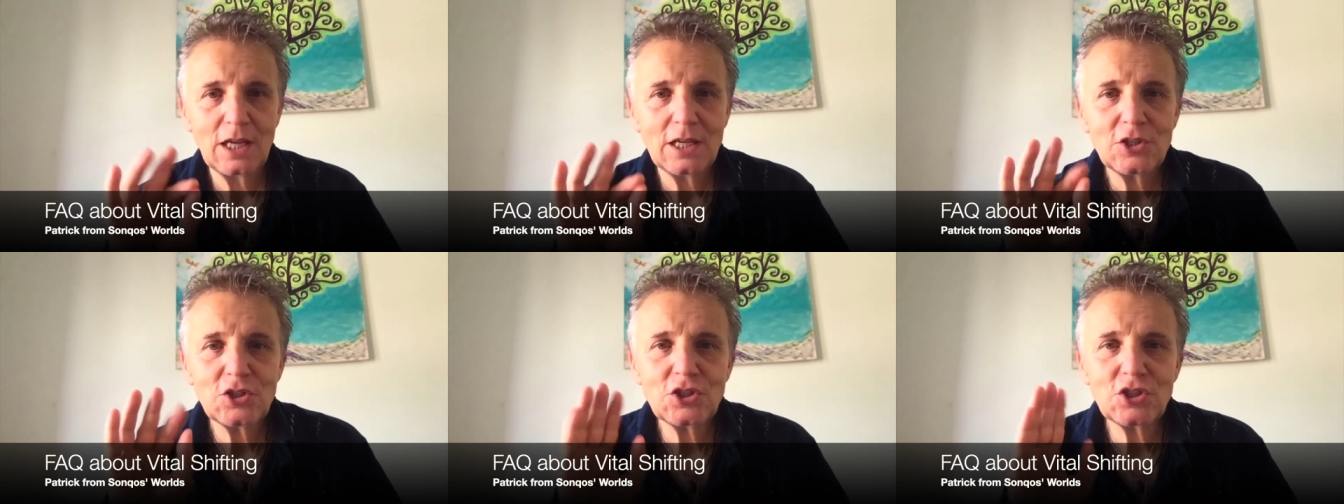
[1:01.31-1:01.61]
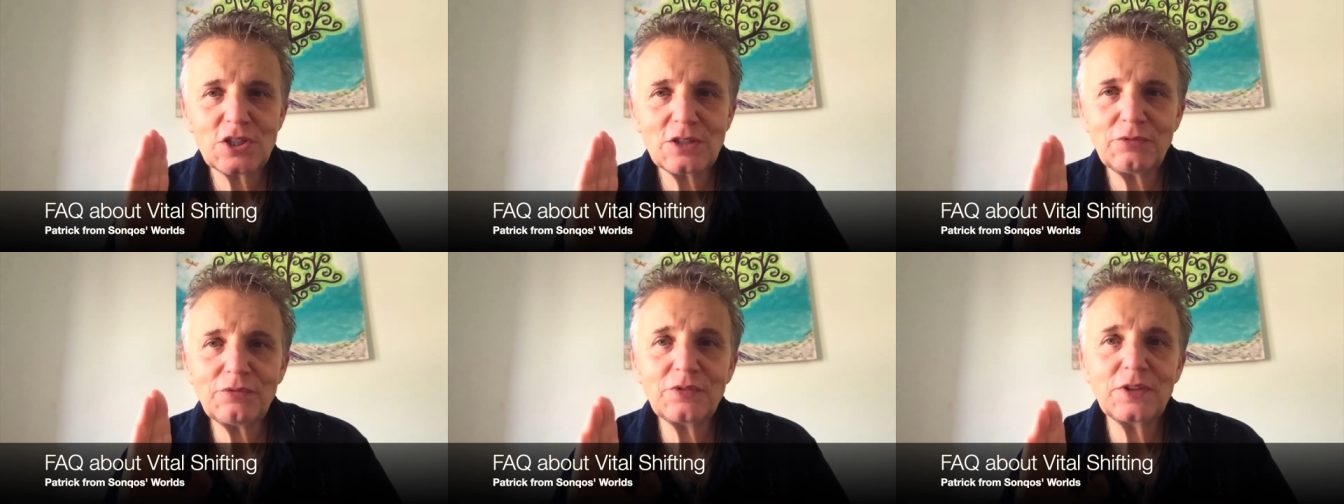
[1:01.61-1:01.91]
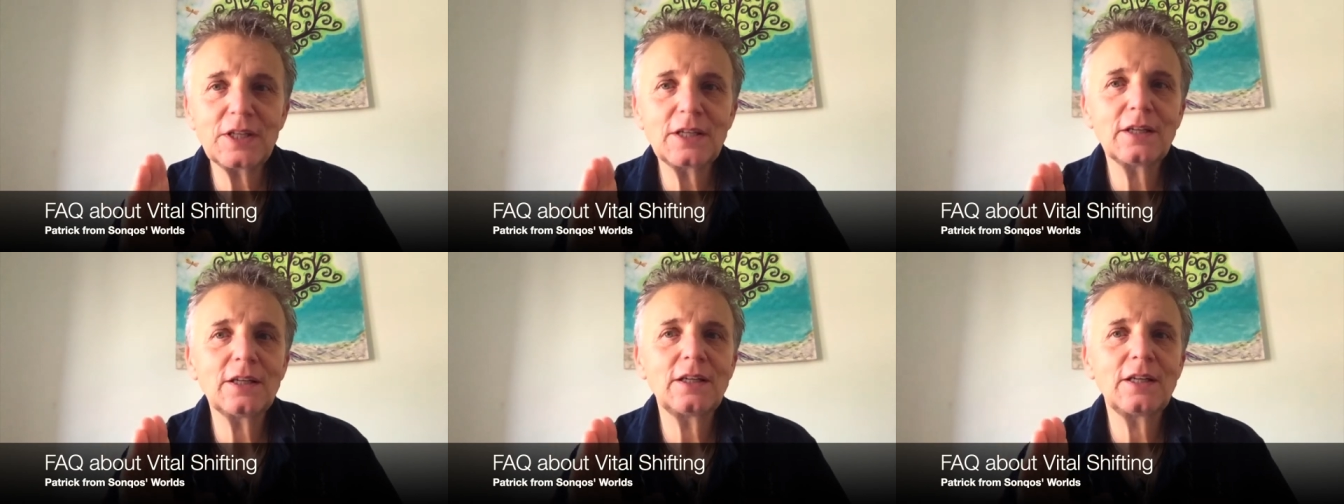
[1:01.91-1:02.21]

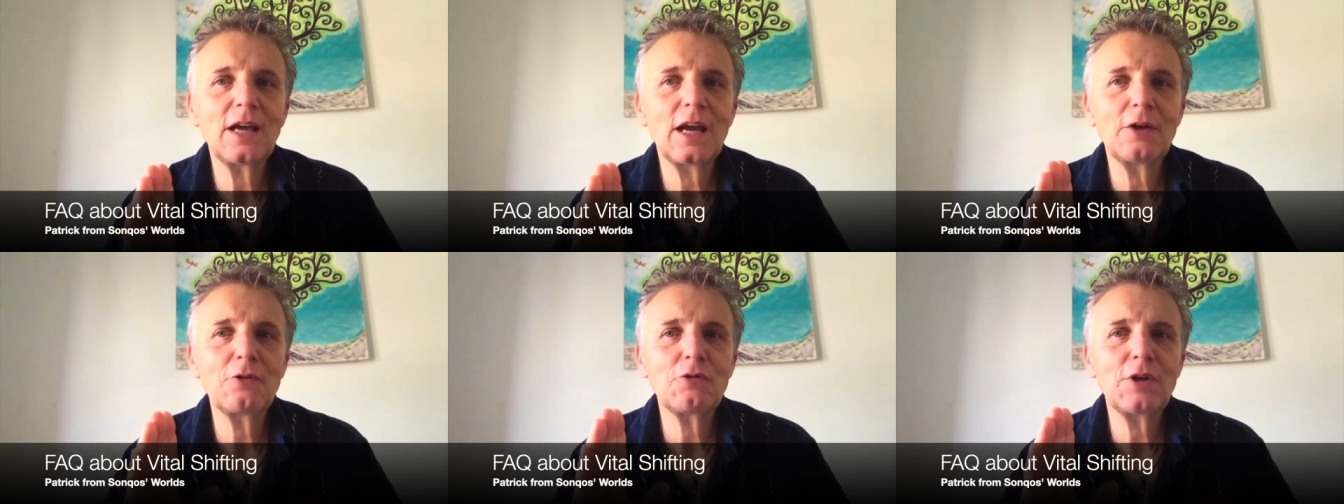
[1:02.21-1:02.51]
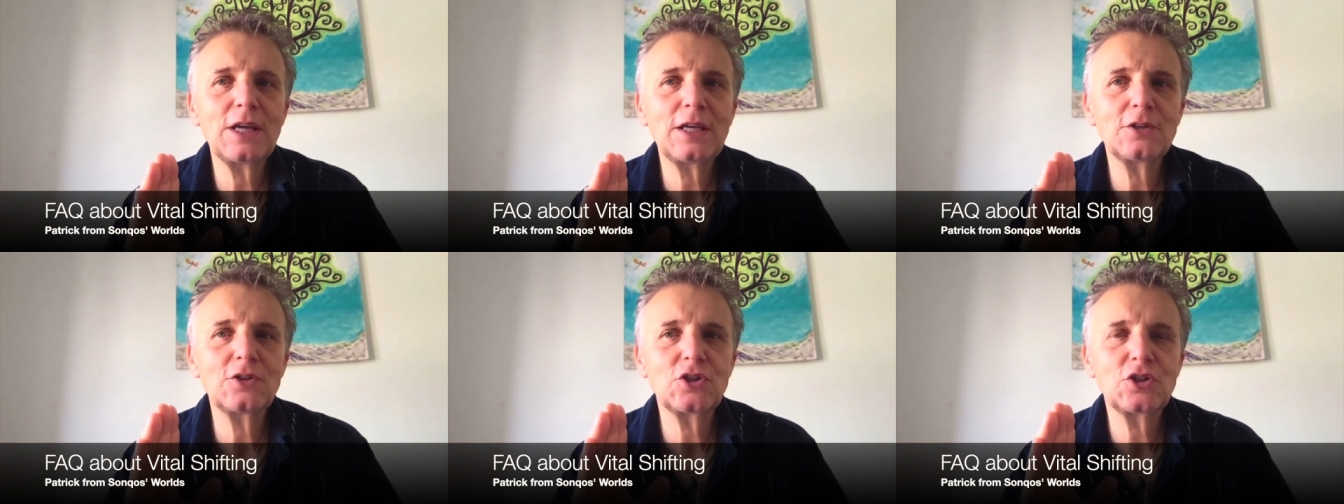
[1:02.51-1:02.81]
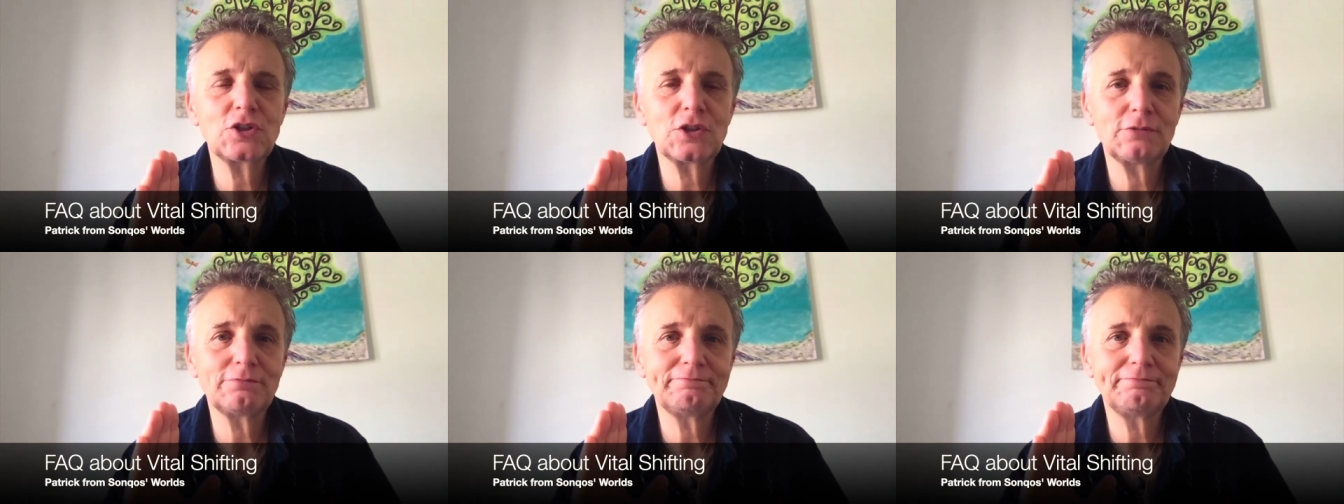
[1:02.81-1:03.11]
shifting a
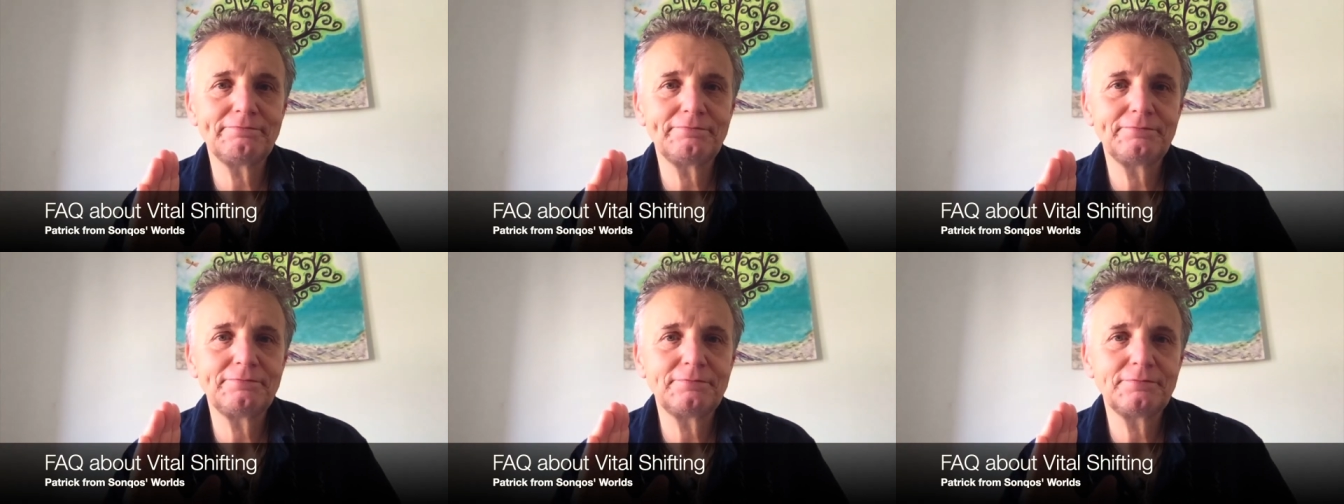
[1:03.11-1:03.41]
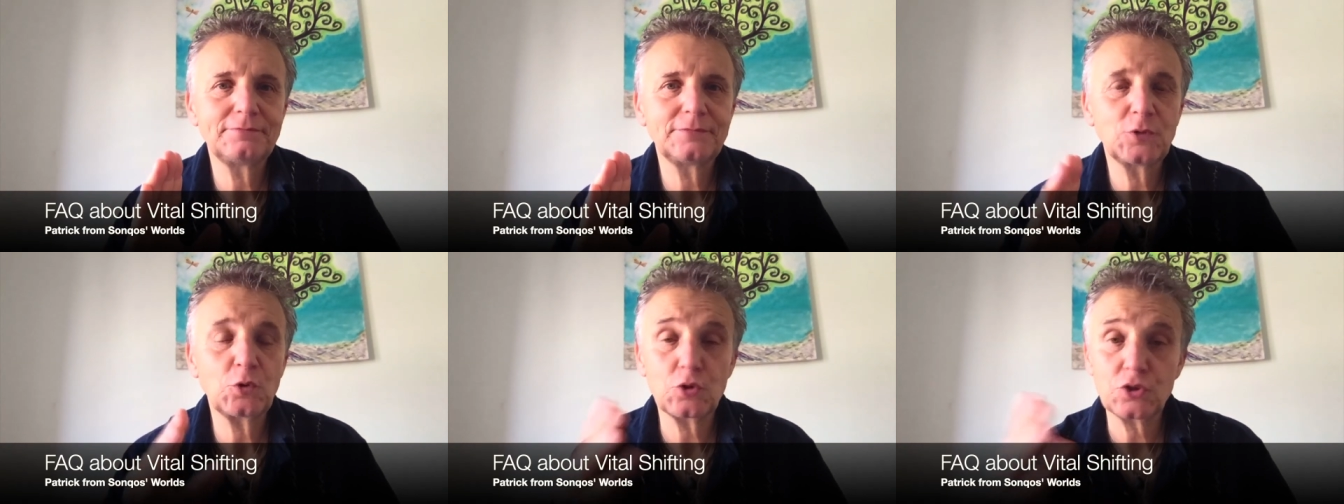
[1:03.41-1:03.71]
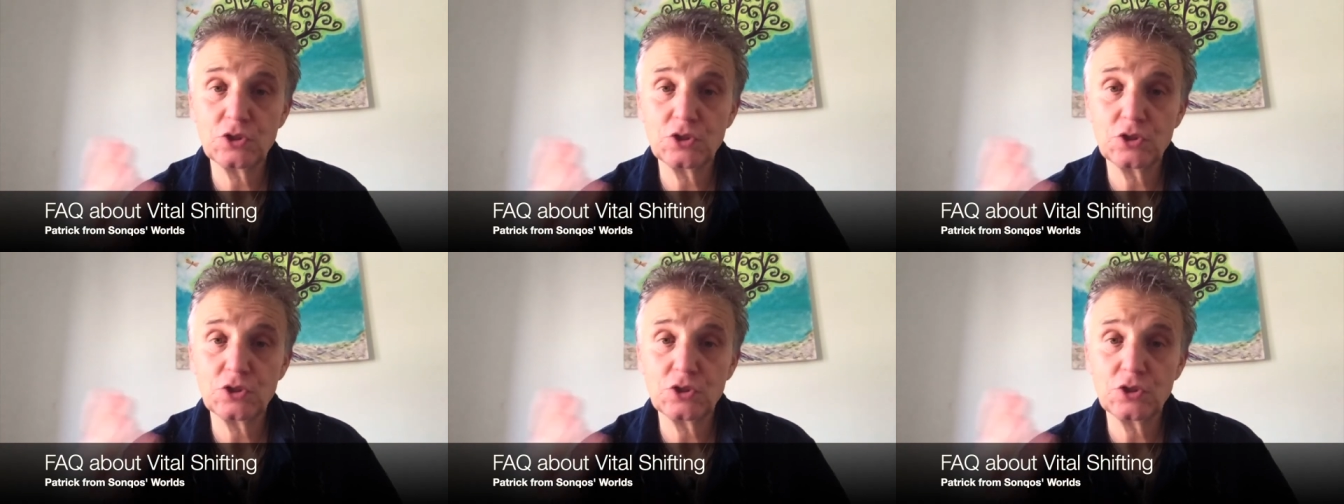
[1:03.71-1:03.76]
direction, or